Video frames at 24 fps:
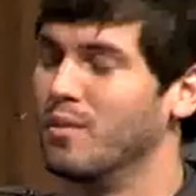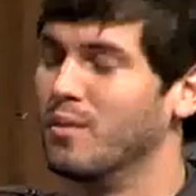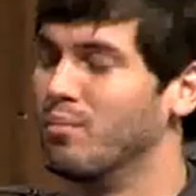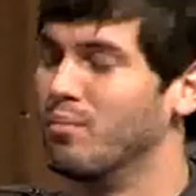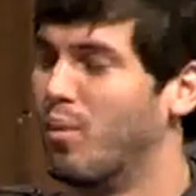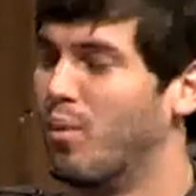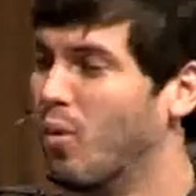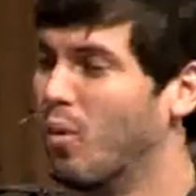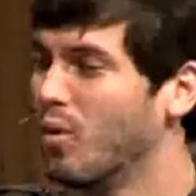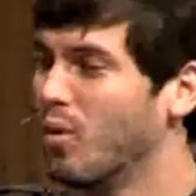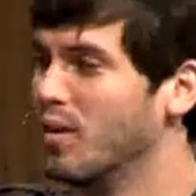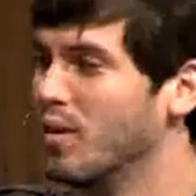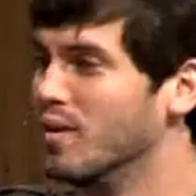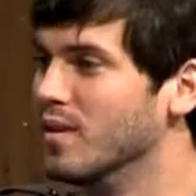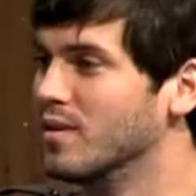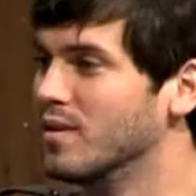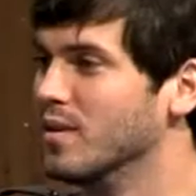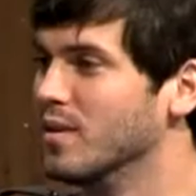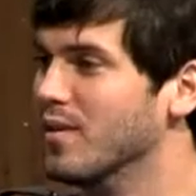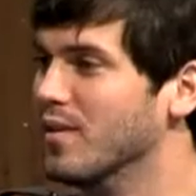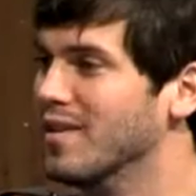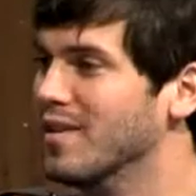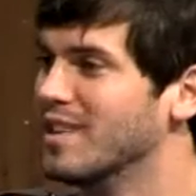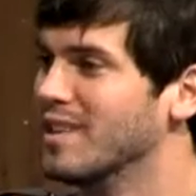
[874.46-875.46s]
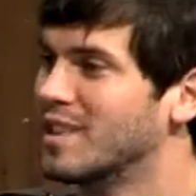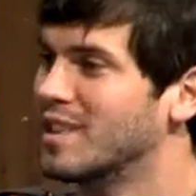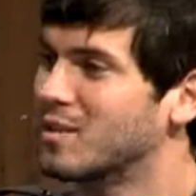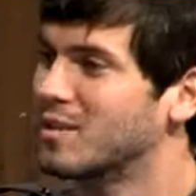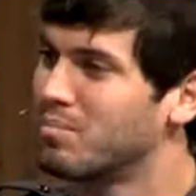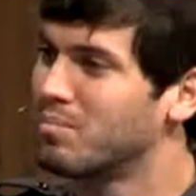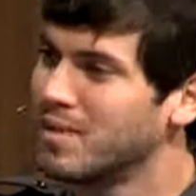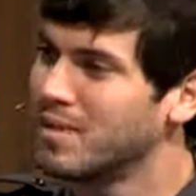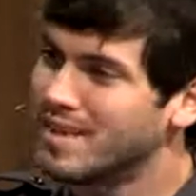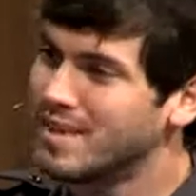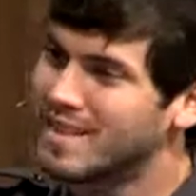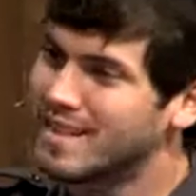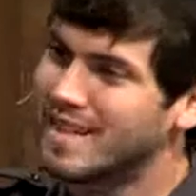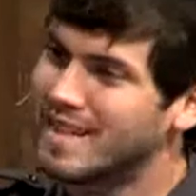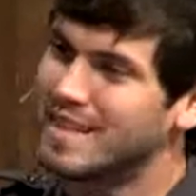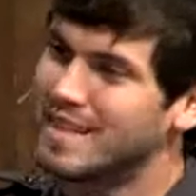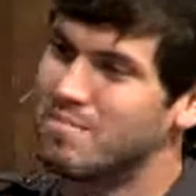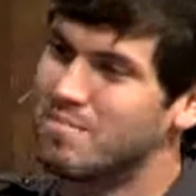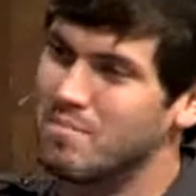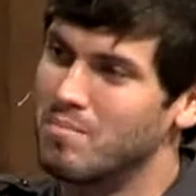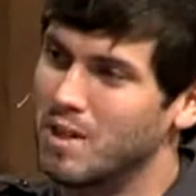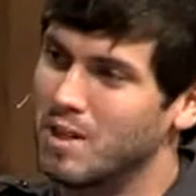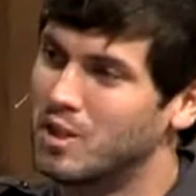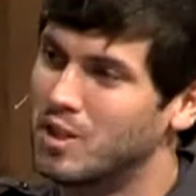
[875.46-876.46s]
importance of explicitly
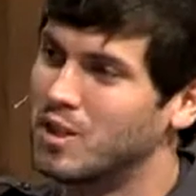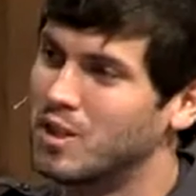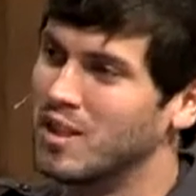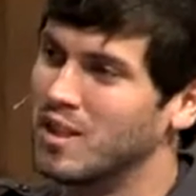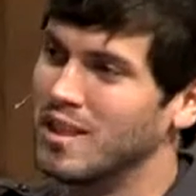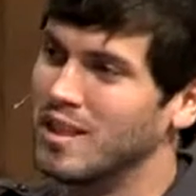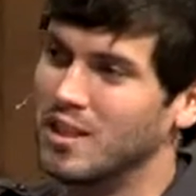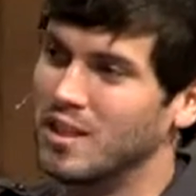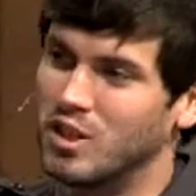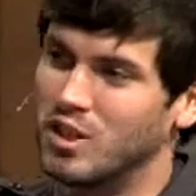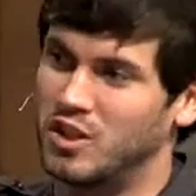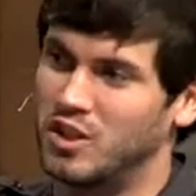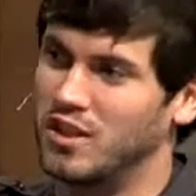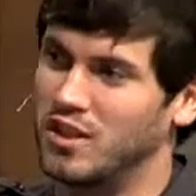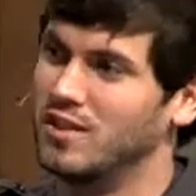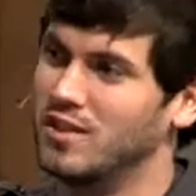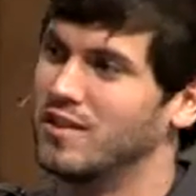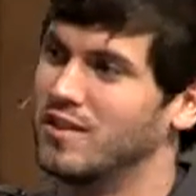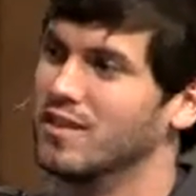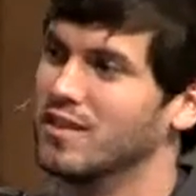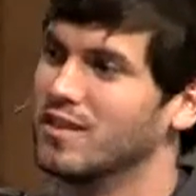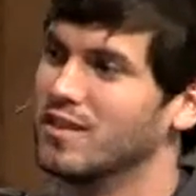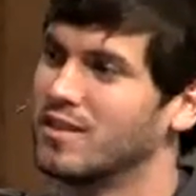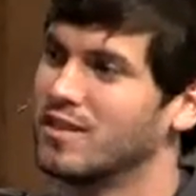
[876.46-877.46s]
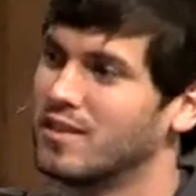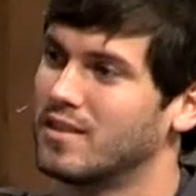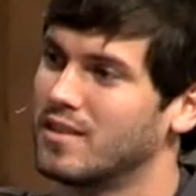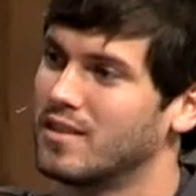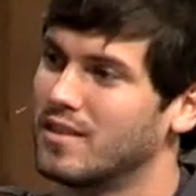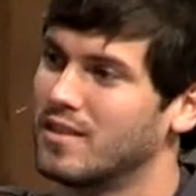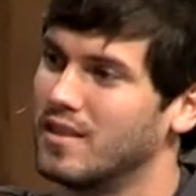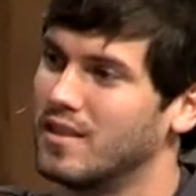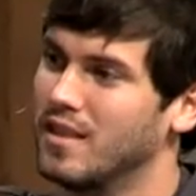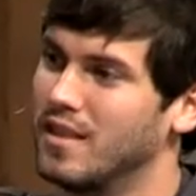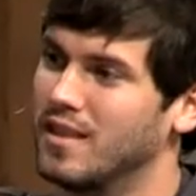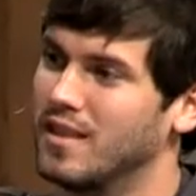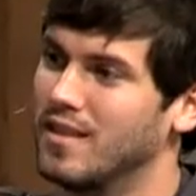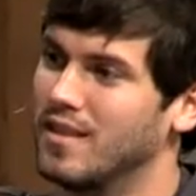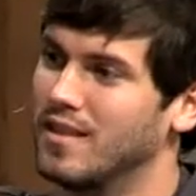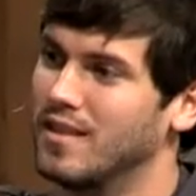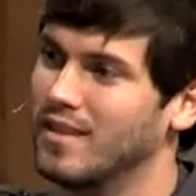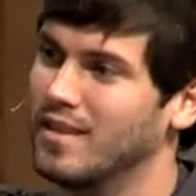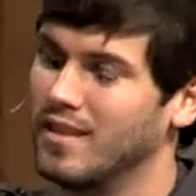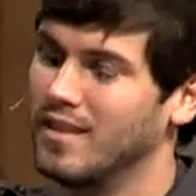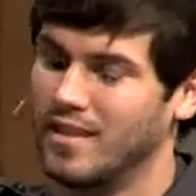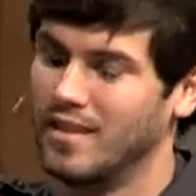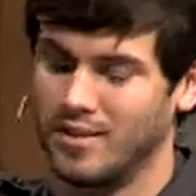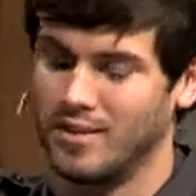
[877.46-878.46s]
mentioning Jesus in,
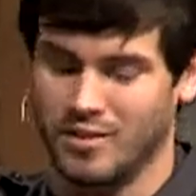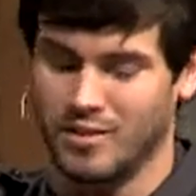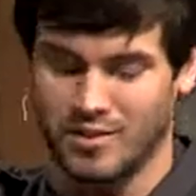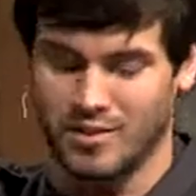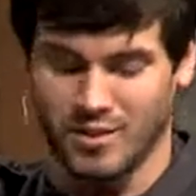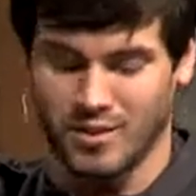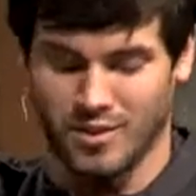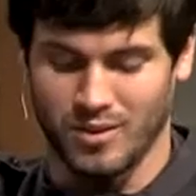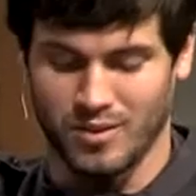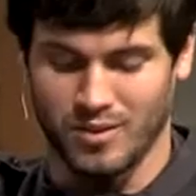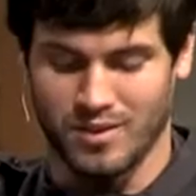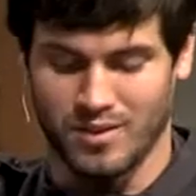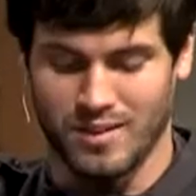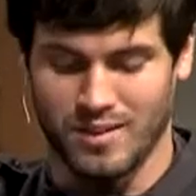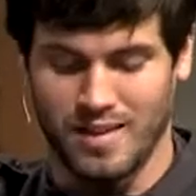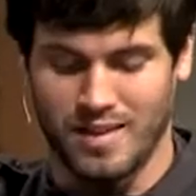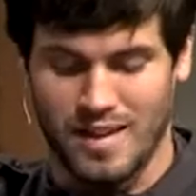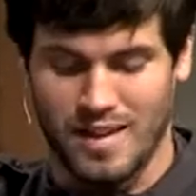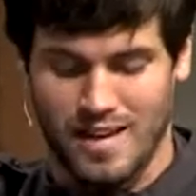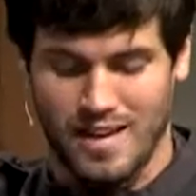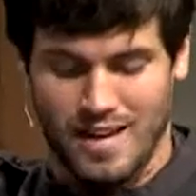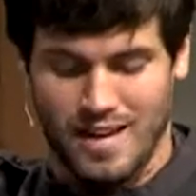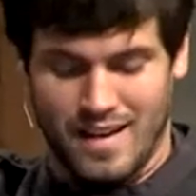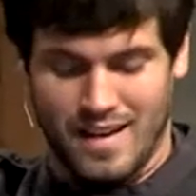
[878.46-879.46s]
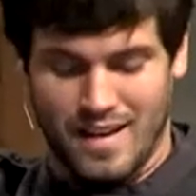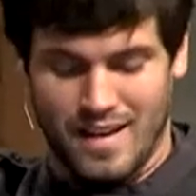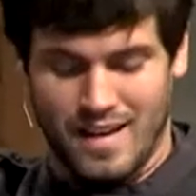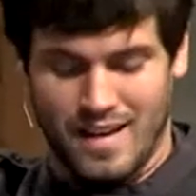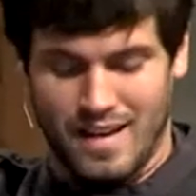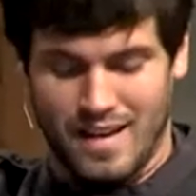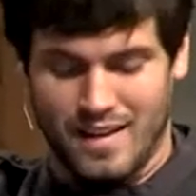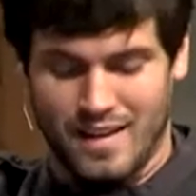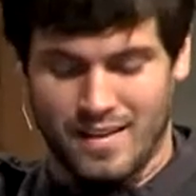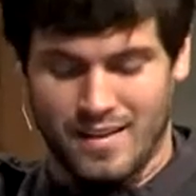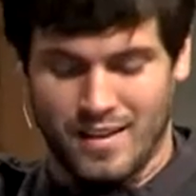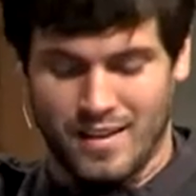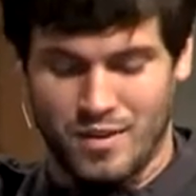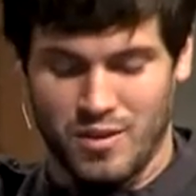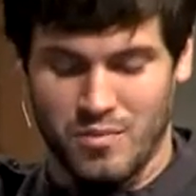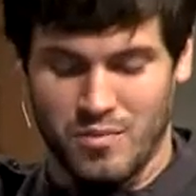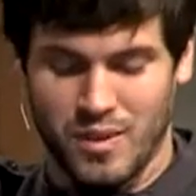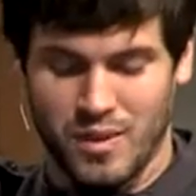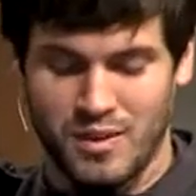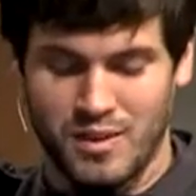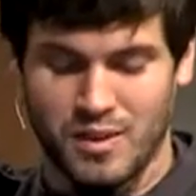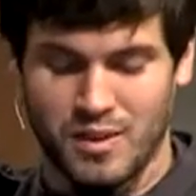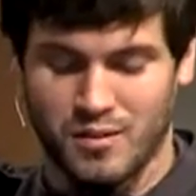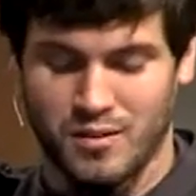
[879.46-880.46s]
in your songs. And and uh, you
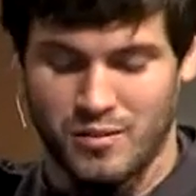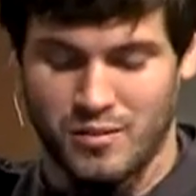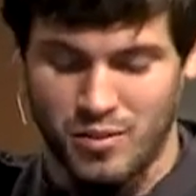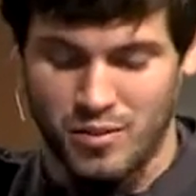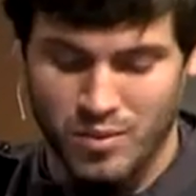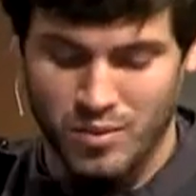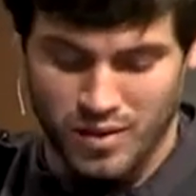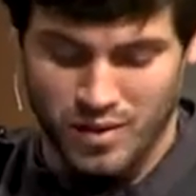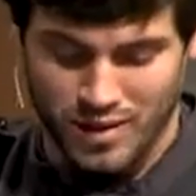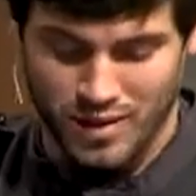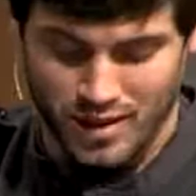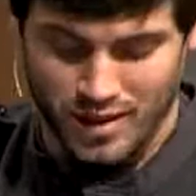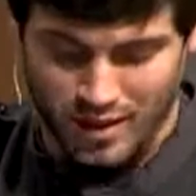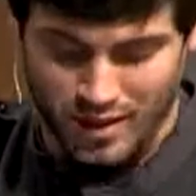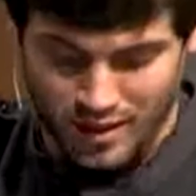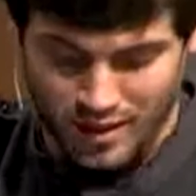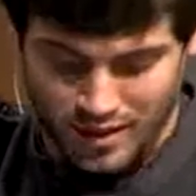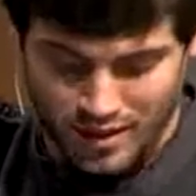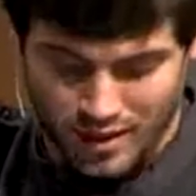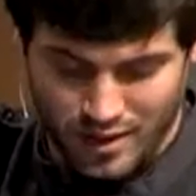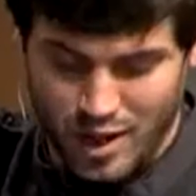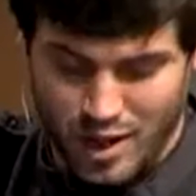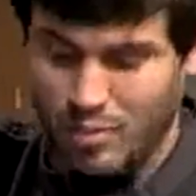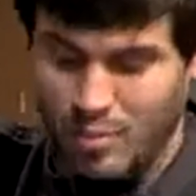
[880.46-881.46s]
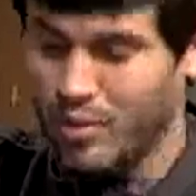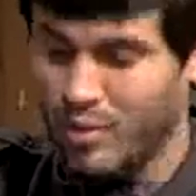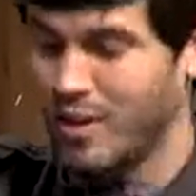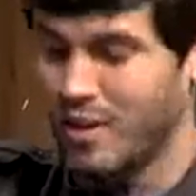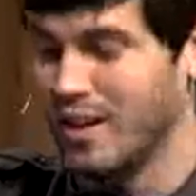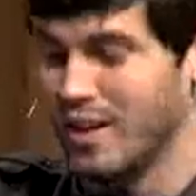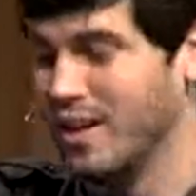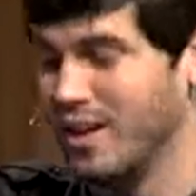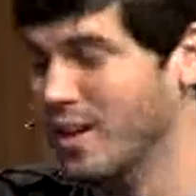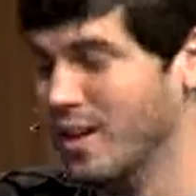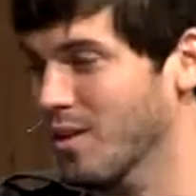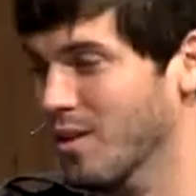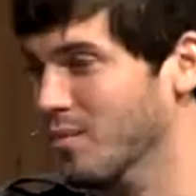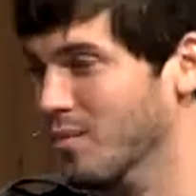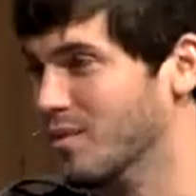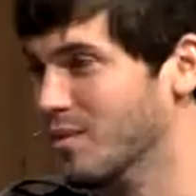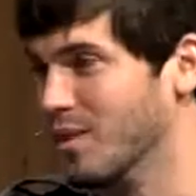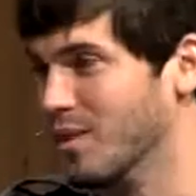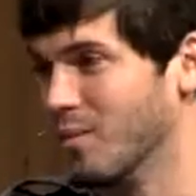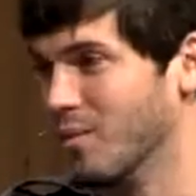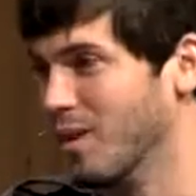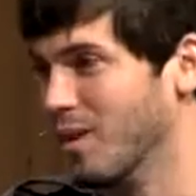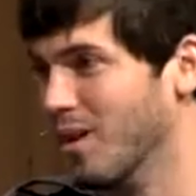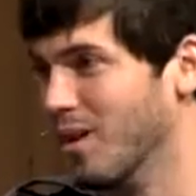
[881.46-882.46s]
mentioned a few, uh, a couple great hymns
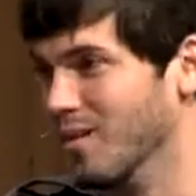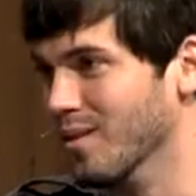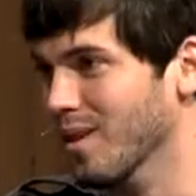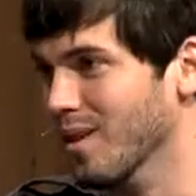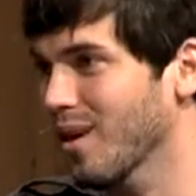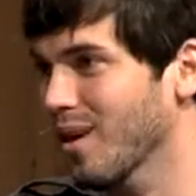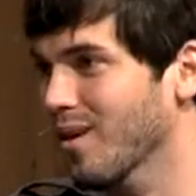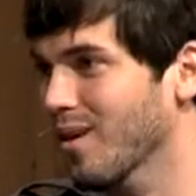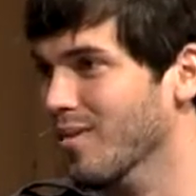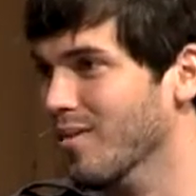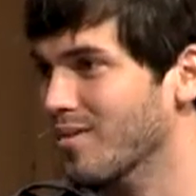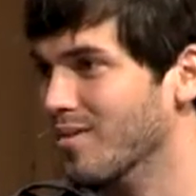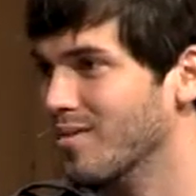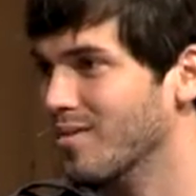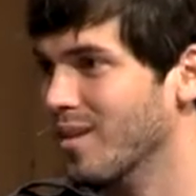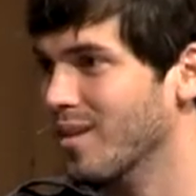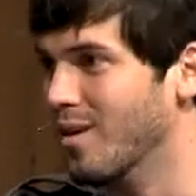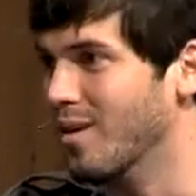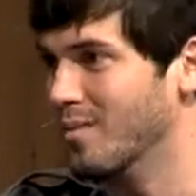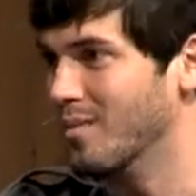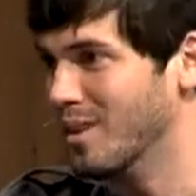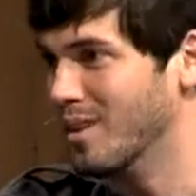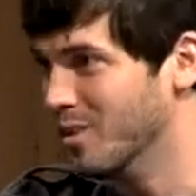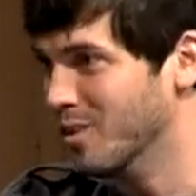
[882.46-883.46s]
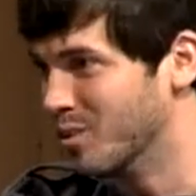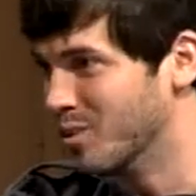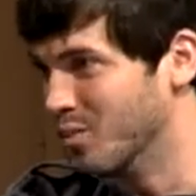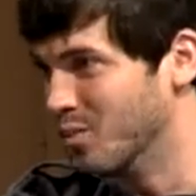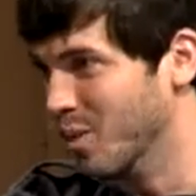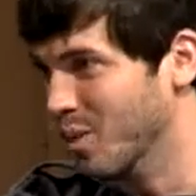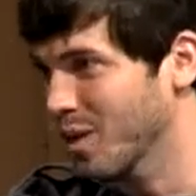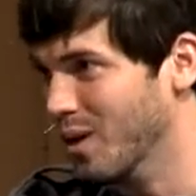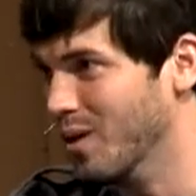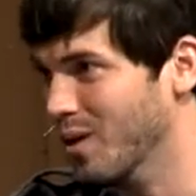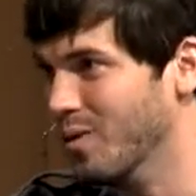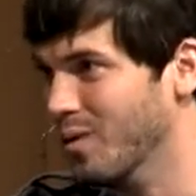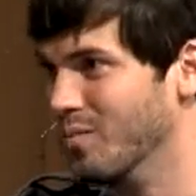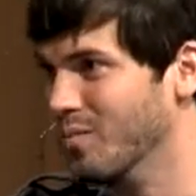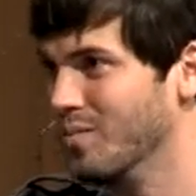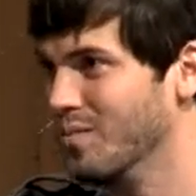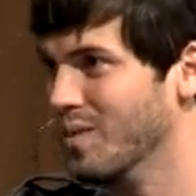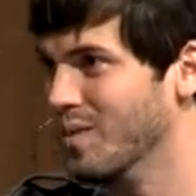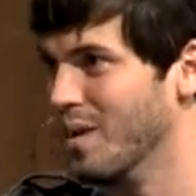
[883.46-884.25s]
that we all love. Um, it is well.